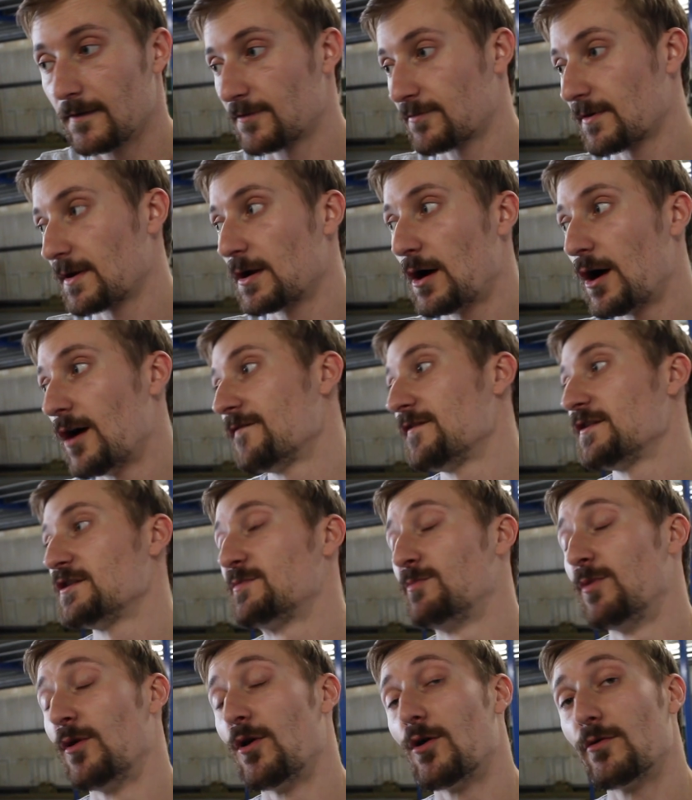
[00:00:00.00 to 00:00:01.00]

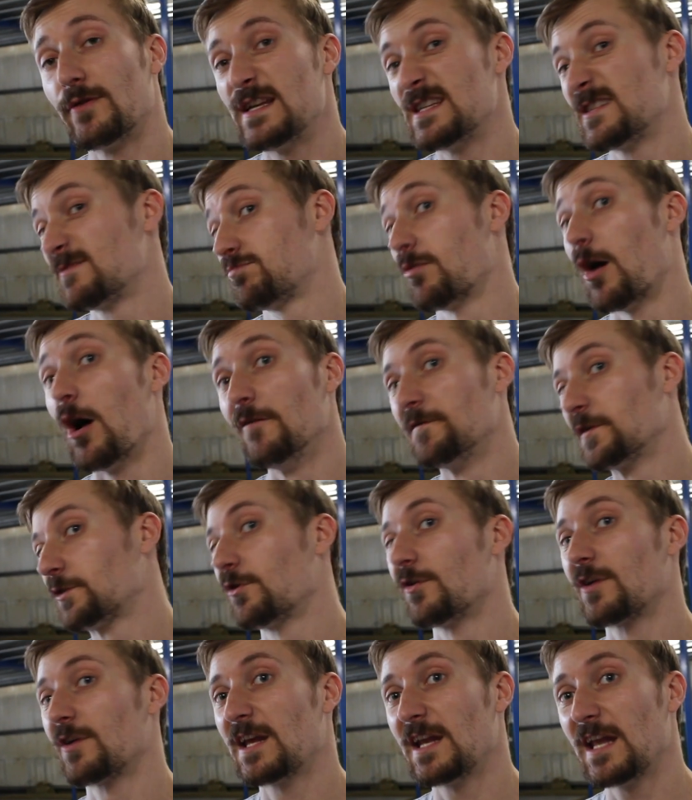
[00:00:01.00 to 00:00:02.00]
3.5-inch bore is
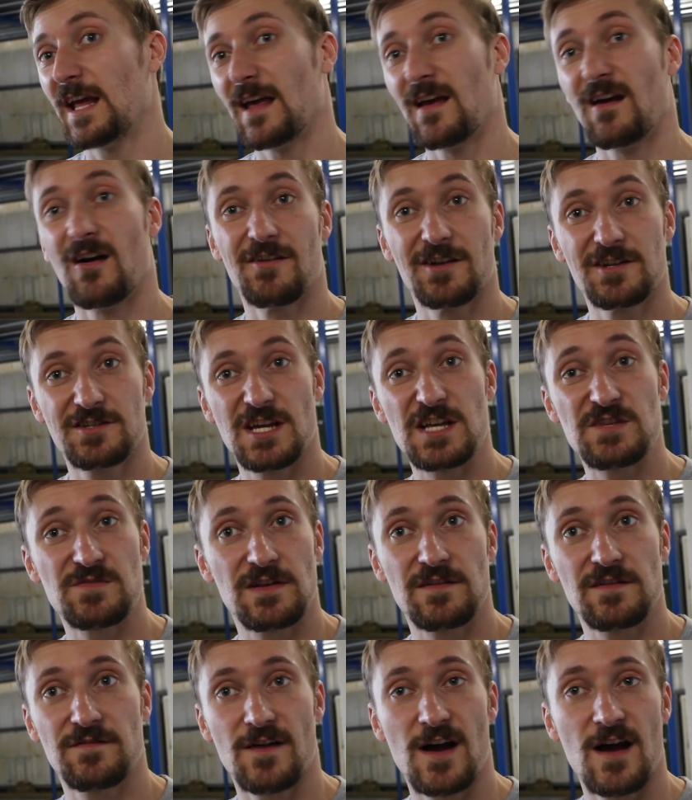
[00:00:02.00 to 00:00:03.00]
overcooking it on a
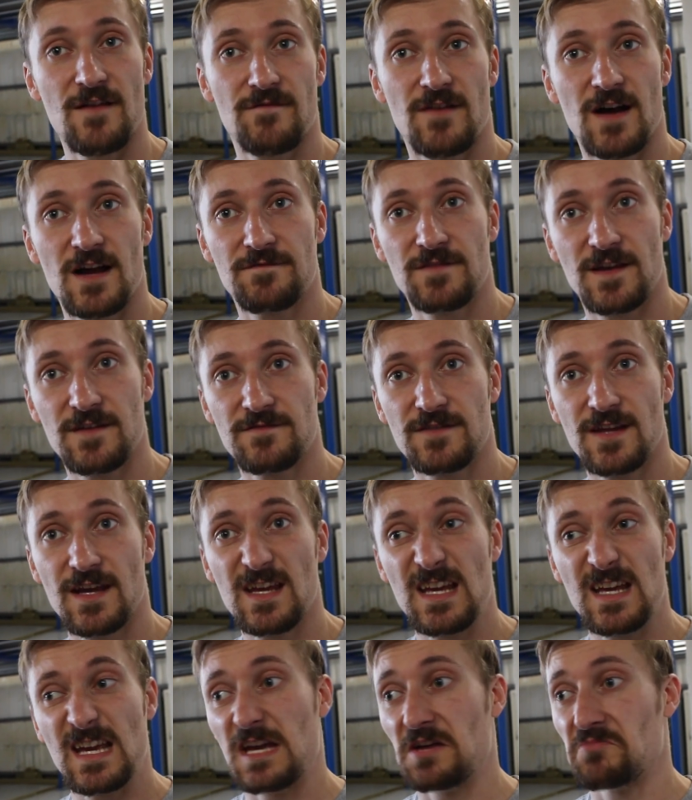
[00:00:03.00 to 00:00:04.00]
G25
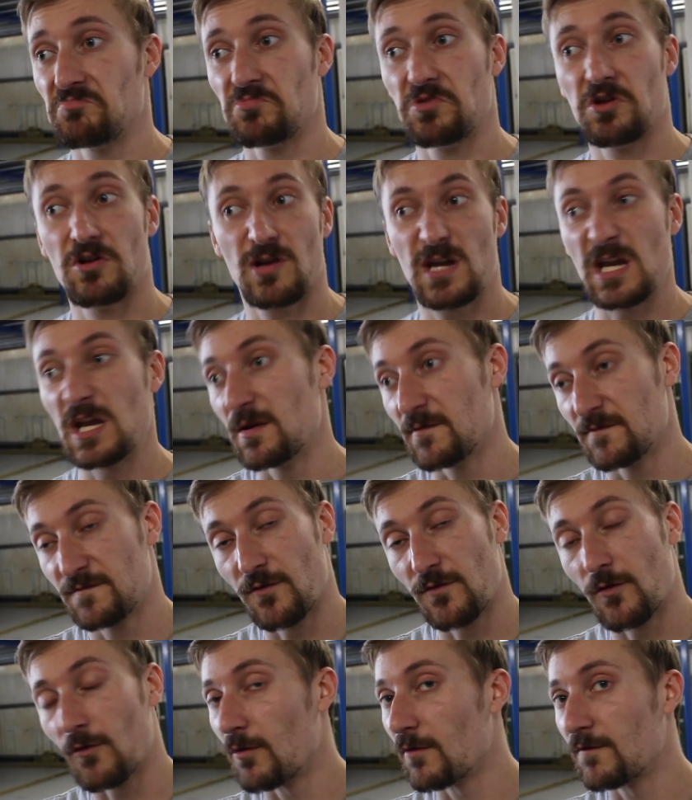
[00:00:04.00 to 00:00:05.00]
550. You're looking at
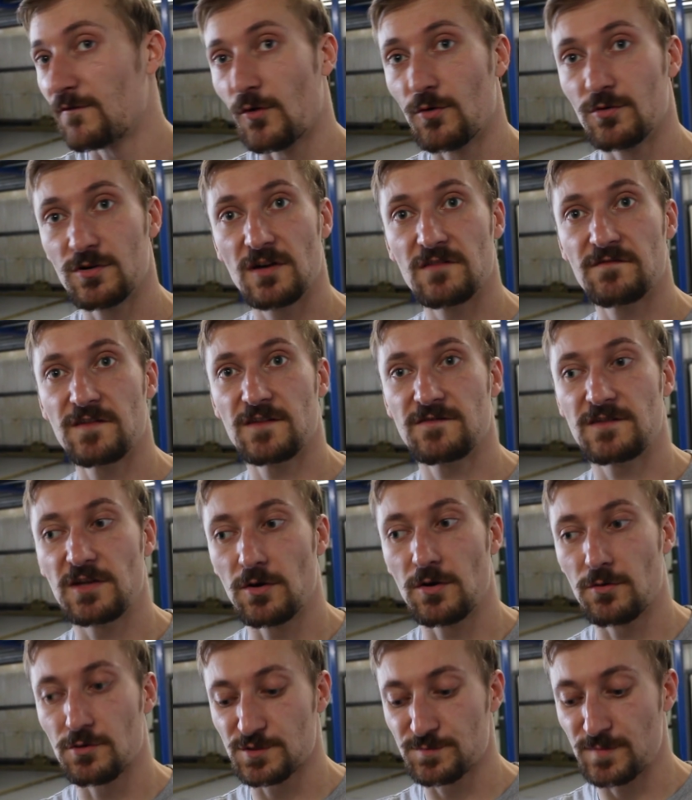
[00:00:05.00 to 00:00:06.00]
450
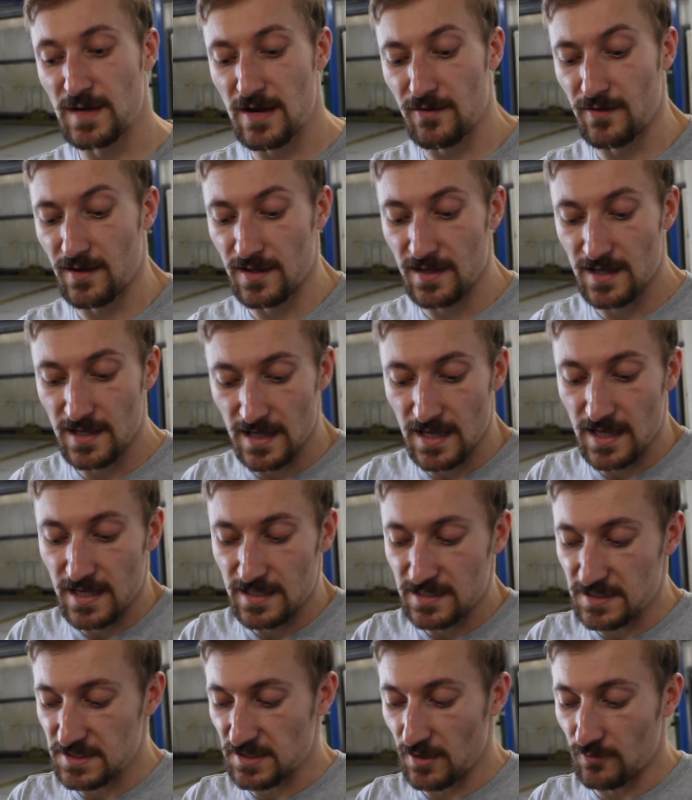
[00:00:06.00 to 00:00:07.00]
horsepower.
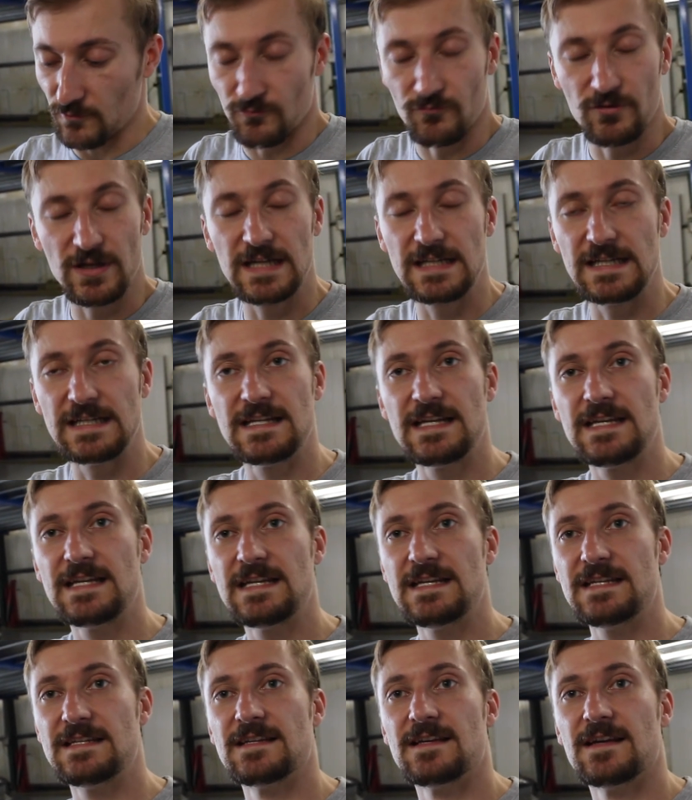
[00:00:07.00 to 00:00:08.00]
You don't really
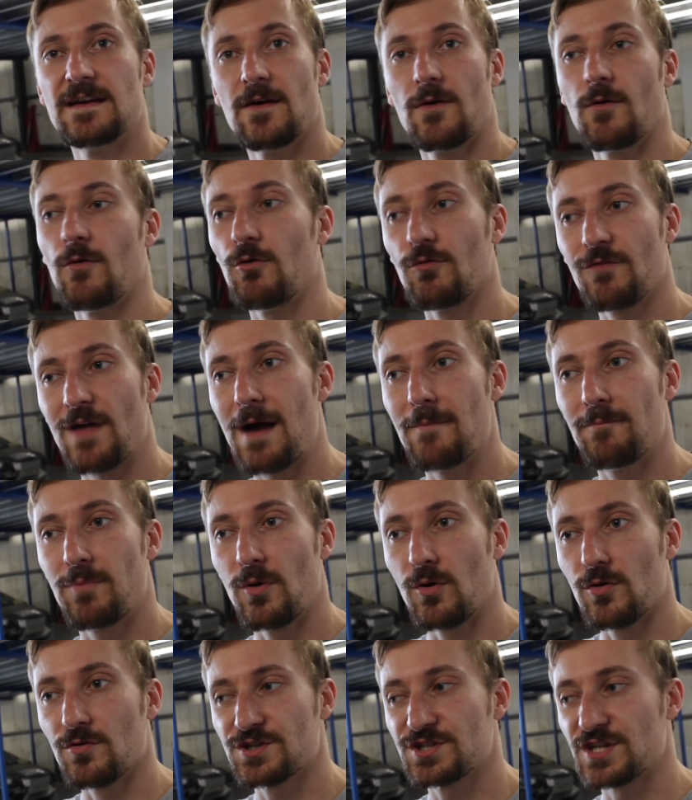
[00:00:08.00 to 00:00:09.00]
need all that
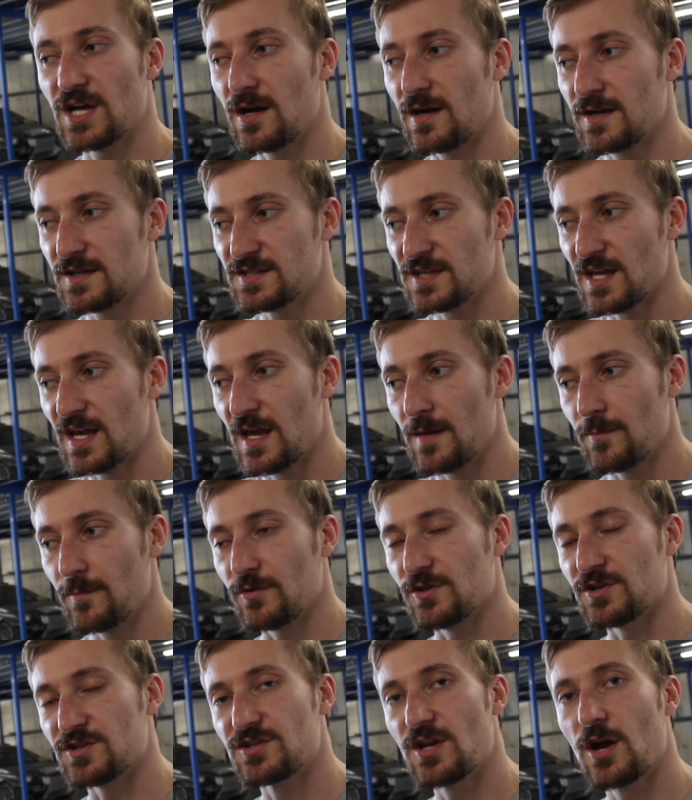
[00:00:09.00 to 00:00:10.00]
bore size,
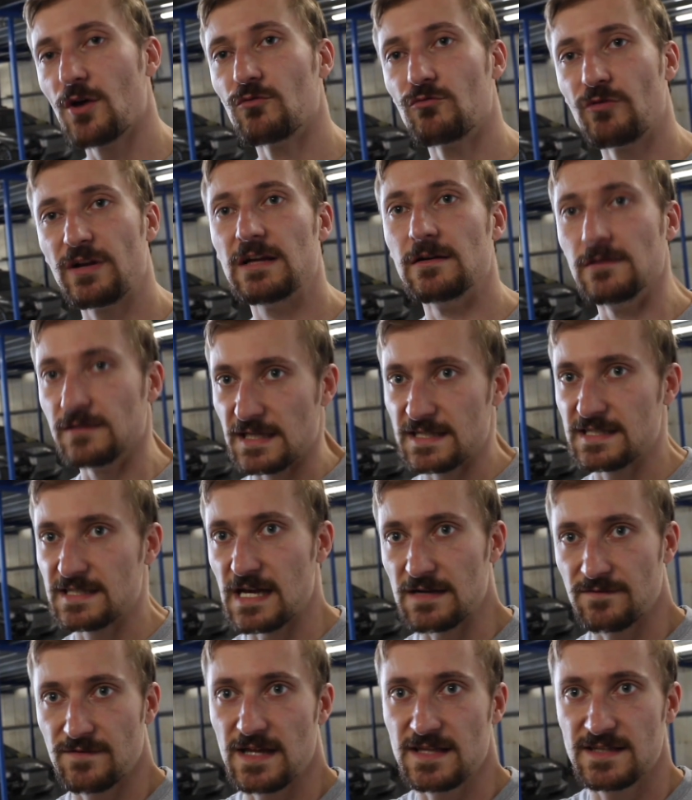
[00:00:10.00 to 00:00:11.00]
but there's no real
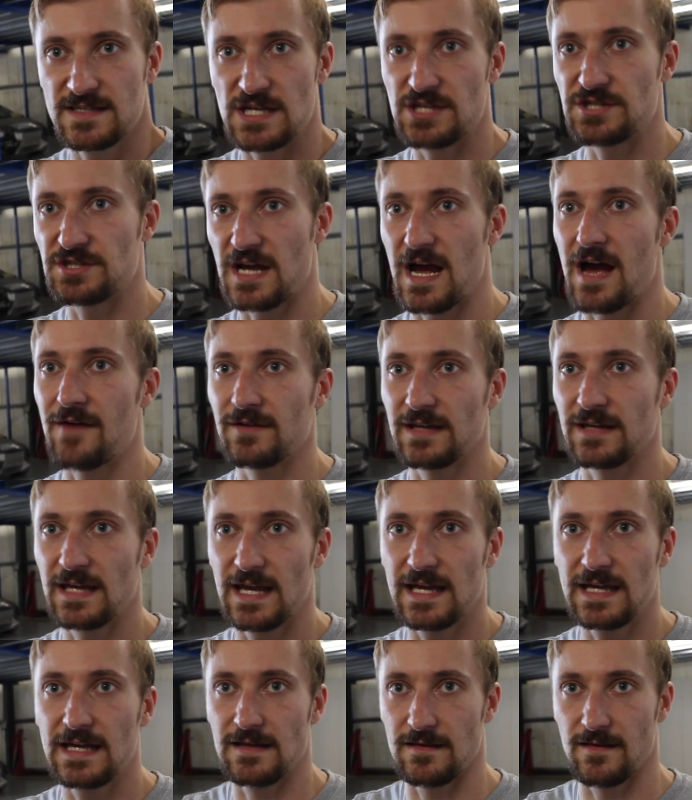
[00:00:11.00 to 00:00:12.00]
disadvantage to having
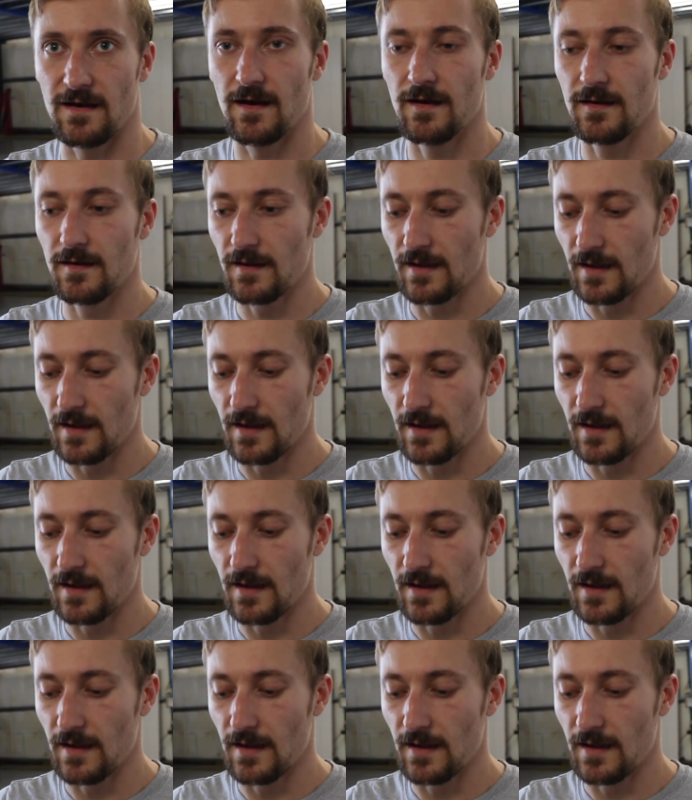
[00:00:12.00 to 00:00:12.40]
it either.